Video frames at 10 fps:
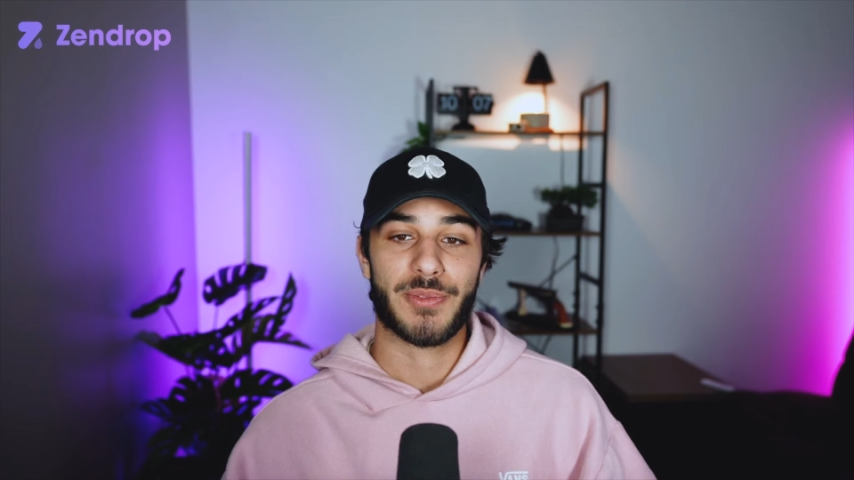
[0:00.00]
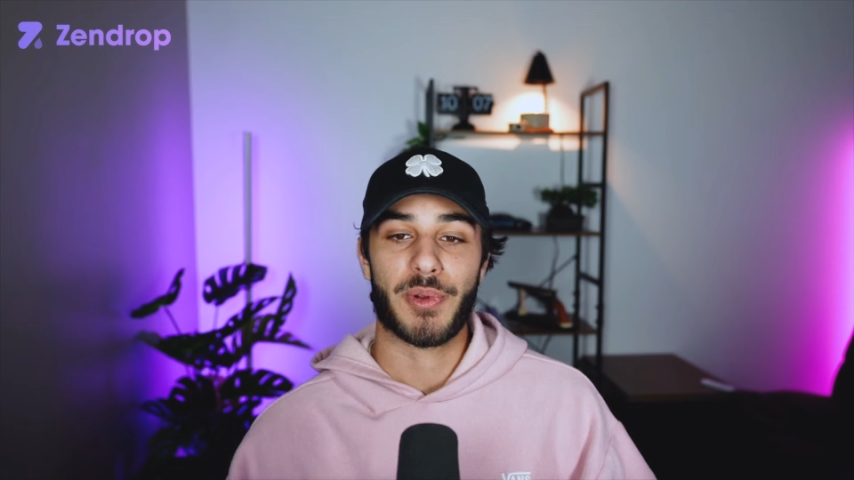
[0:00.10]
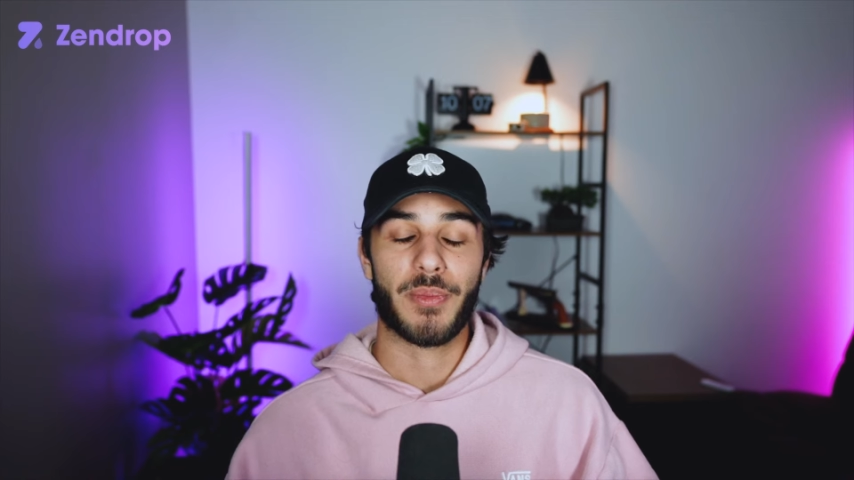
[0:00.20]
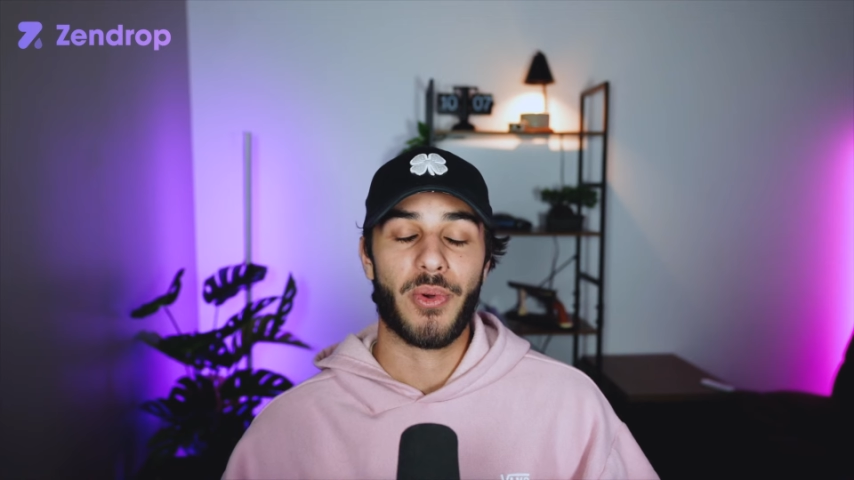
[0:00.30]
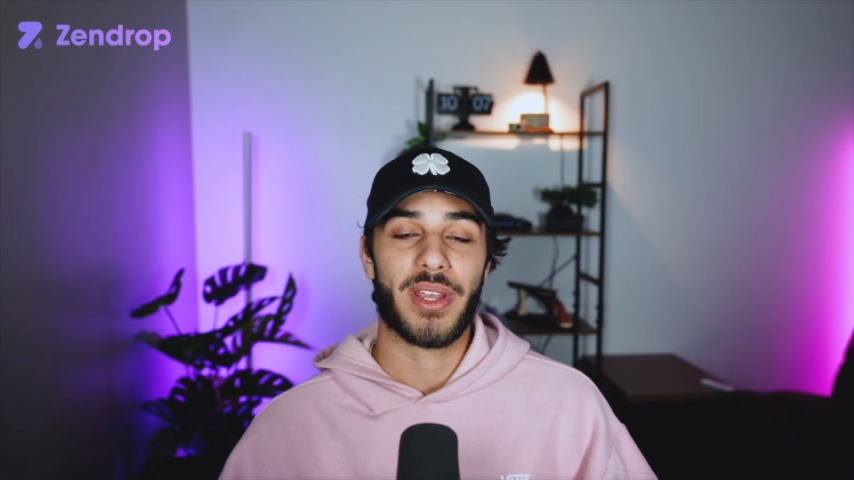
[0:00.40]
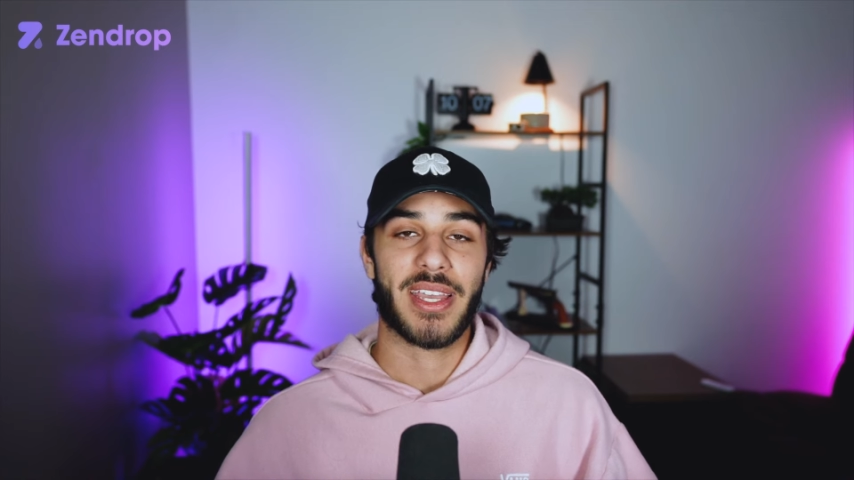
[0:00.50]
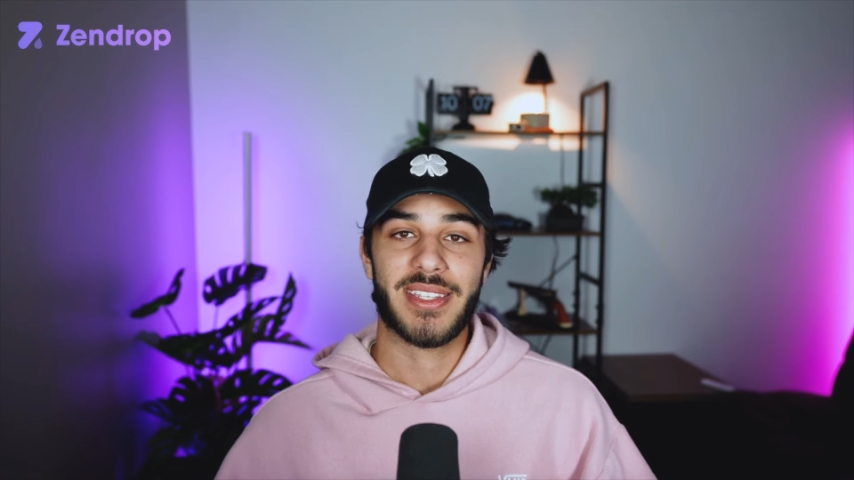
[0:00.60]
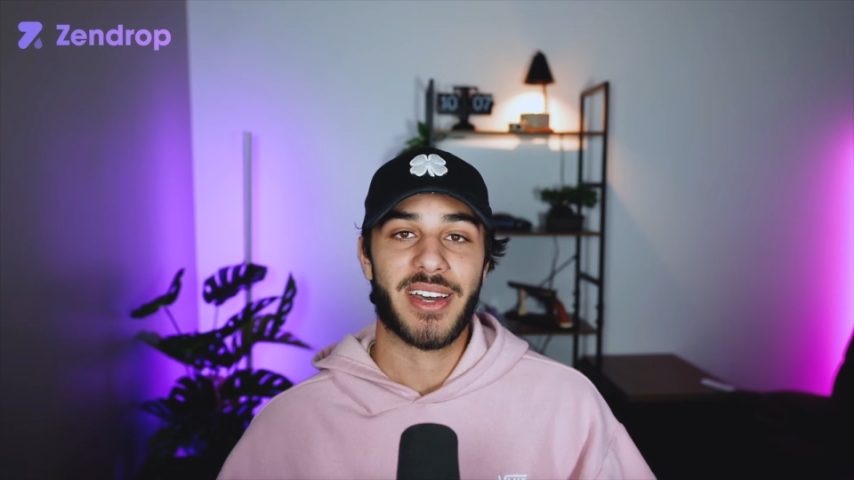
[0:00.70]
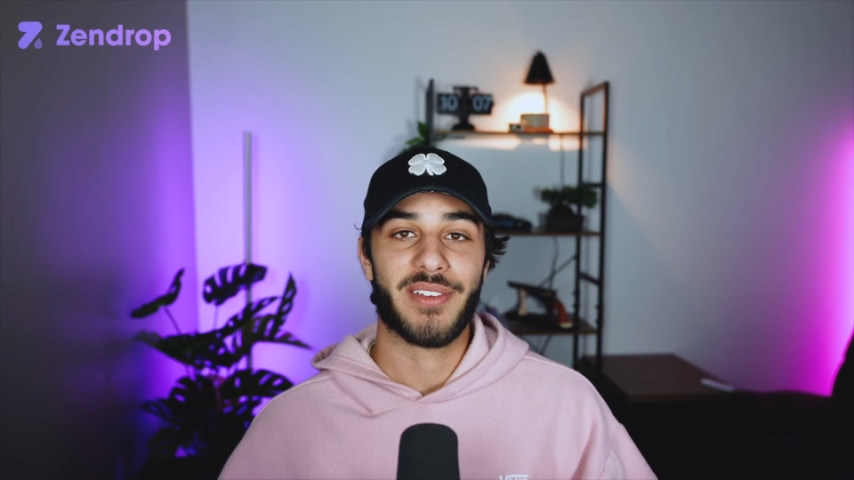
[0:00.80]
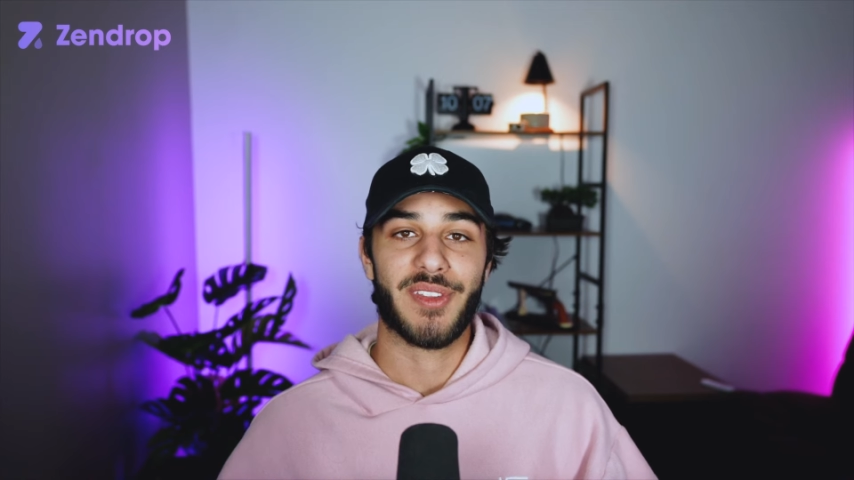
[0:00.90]
just promoting a
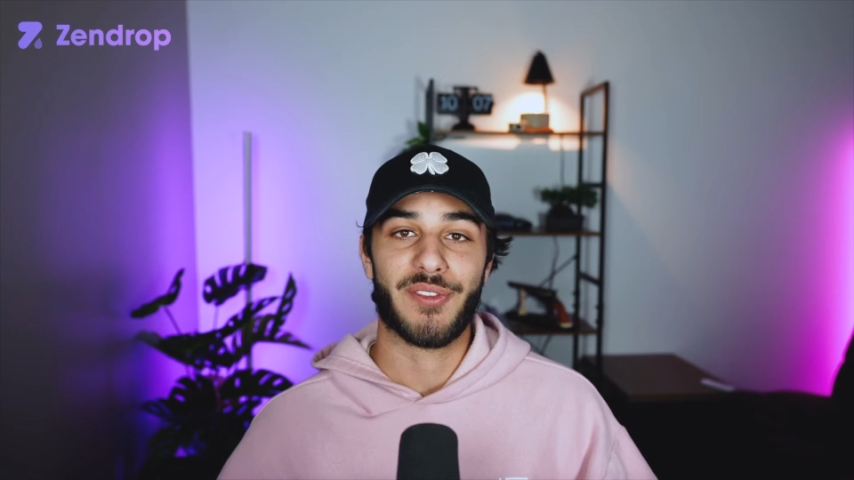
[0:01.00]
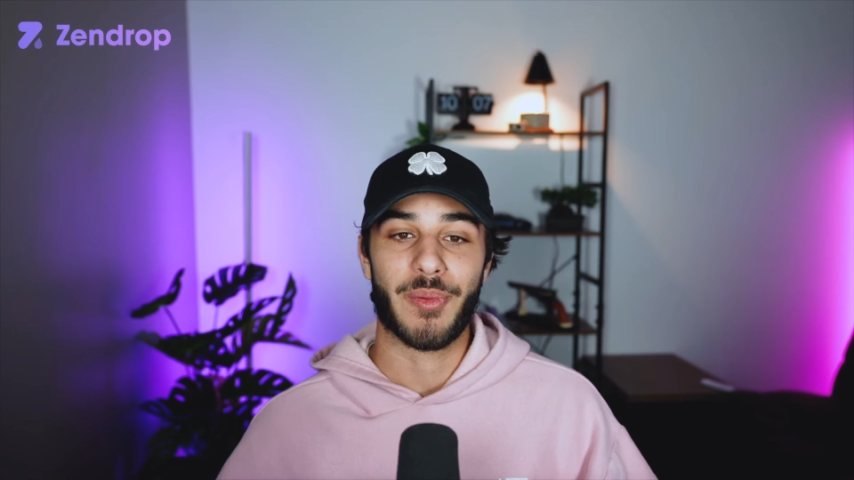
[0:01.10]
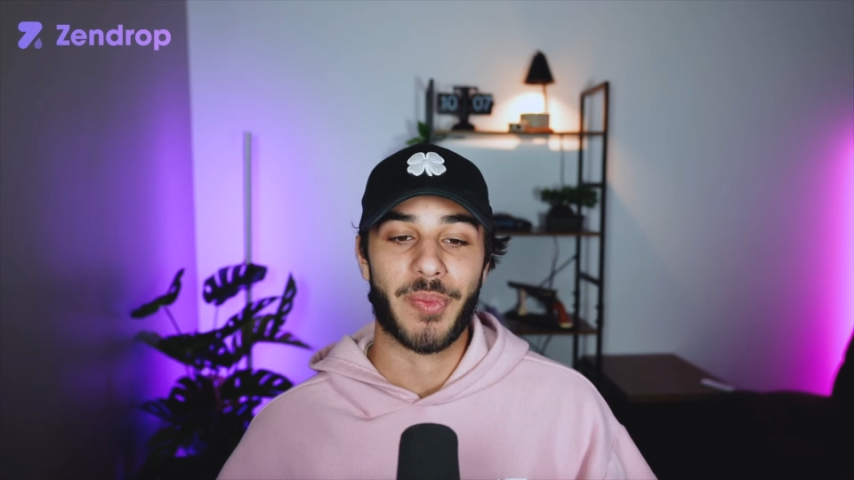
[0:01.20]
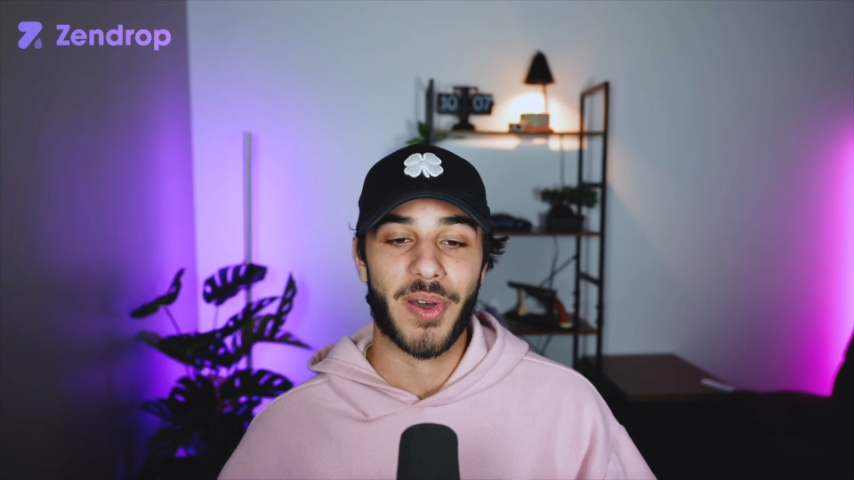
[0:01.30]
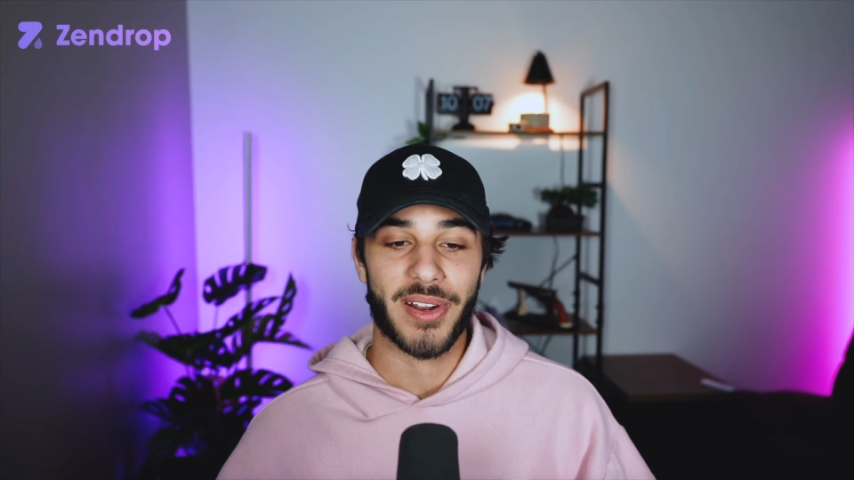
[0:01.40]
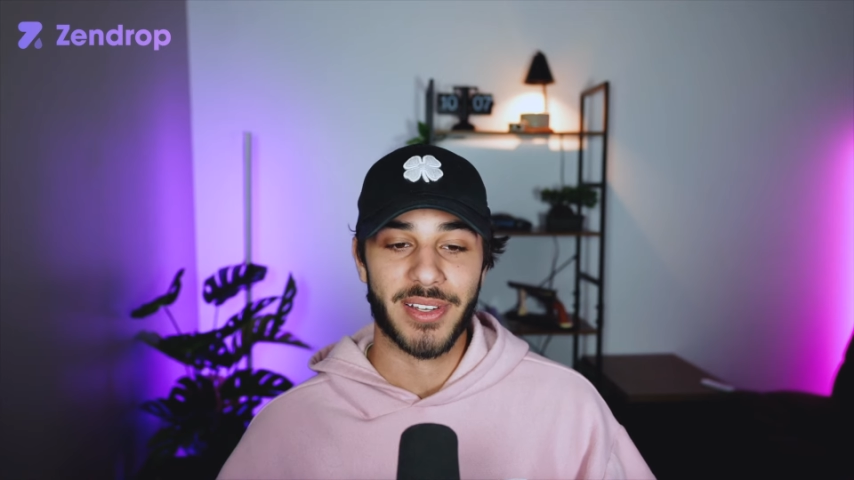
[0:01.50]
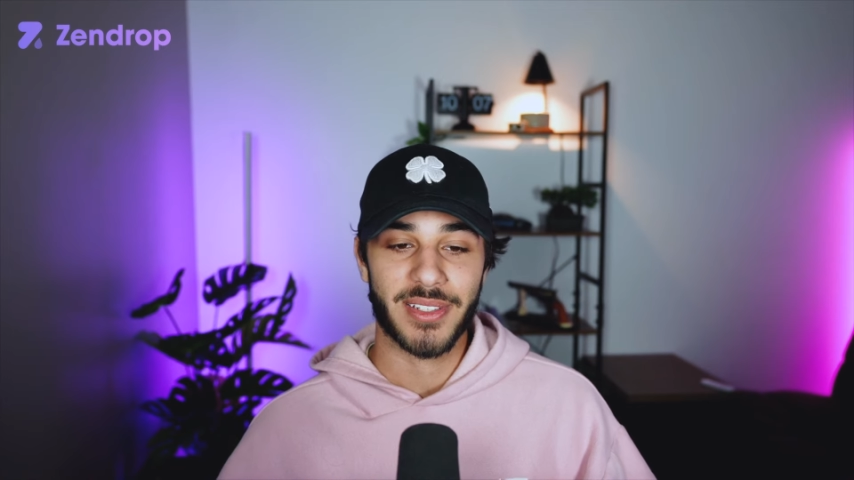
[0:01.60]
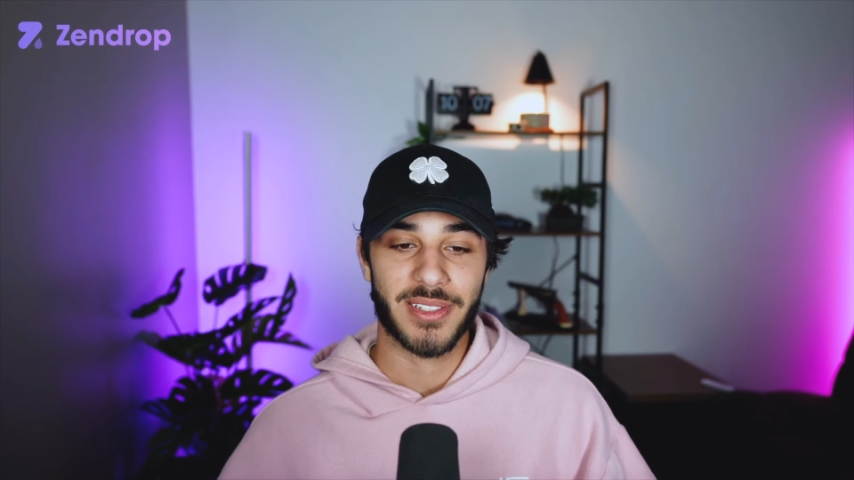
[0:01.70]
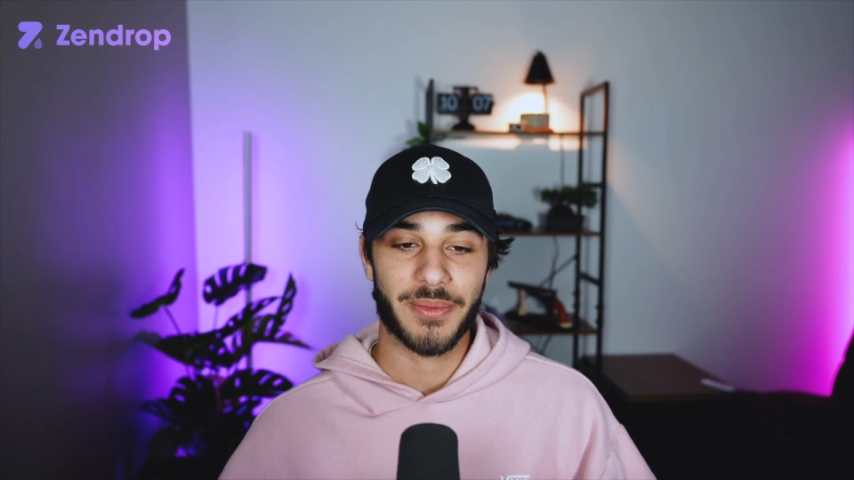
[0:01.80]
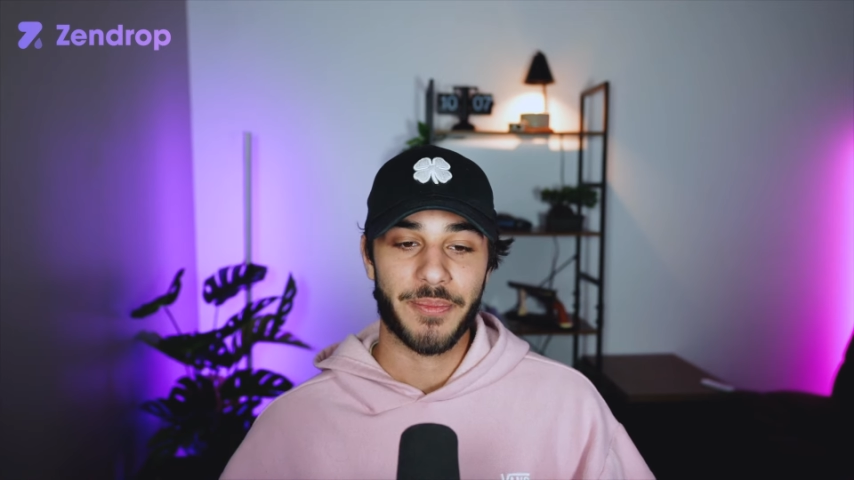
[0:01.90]
ton of different
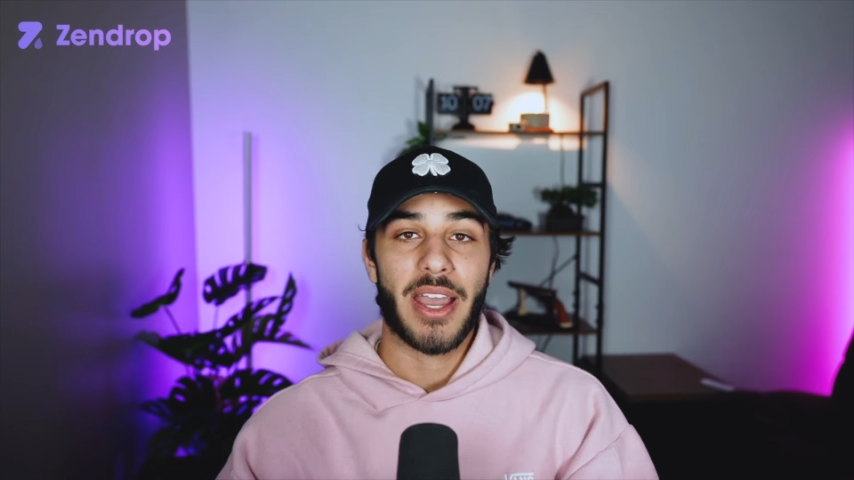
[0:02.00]
products.